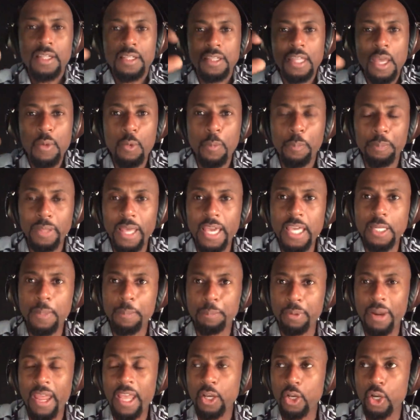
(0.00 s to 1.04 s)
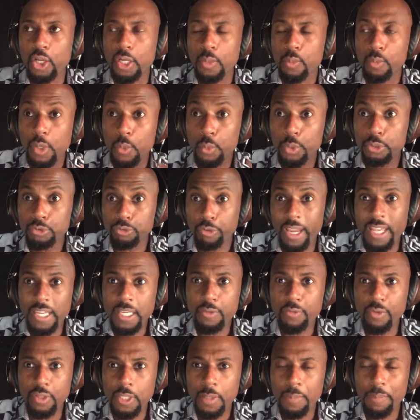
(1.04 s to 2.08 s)
They were playing a prank on him. It was
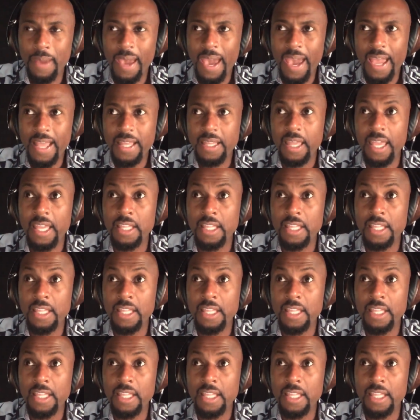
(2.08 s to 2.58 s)
raining really bad,